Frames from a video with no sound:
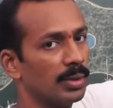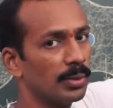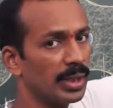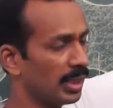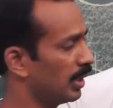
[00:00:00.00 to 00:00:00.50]

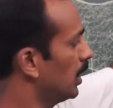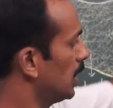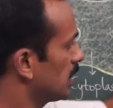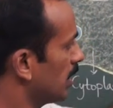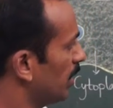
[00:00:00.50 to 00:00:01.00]
Okay,
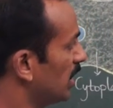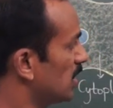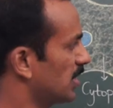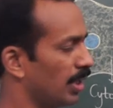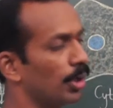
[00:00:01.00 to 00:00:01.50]
some
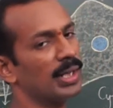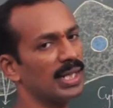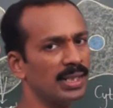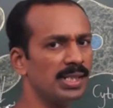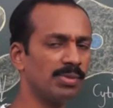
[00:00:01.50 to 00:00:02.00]
other cell
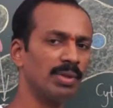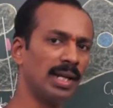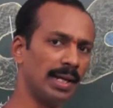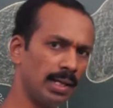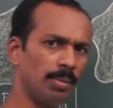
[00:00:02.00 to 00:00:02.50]
organelles will
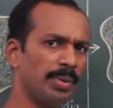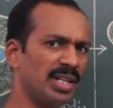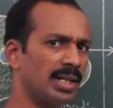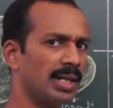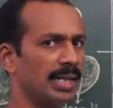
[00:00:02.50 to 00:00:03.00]
help
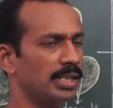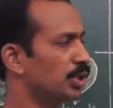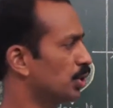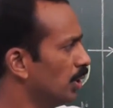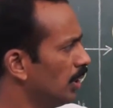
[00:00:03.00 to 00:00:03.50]
in the
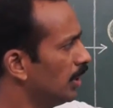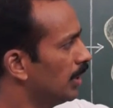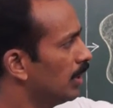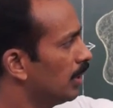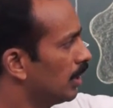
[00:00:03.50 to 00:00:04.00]
digestion
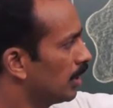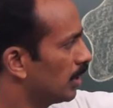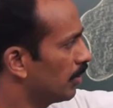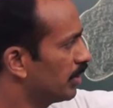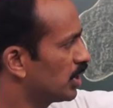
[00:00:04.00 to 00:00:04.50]

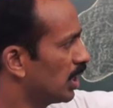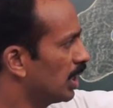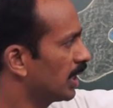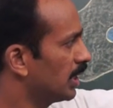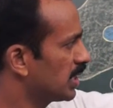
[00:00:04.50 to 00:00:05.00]
which
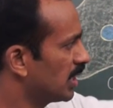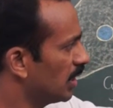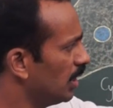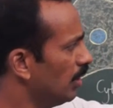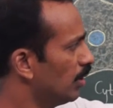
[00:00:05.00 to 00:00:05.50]
occurs
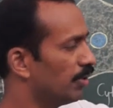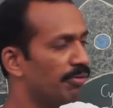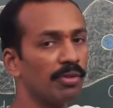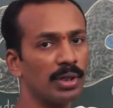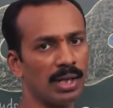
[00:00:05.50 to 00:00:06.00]
in the
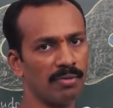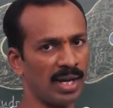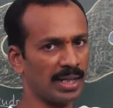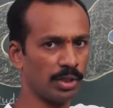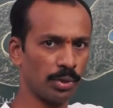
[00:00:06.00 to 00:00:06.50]
food
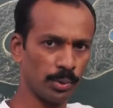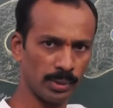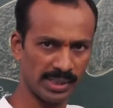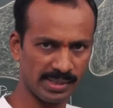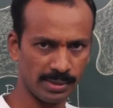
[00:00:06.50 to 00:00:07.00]

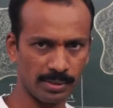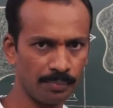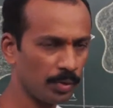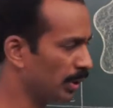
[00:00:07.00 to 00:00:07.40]
vacuoles.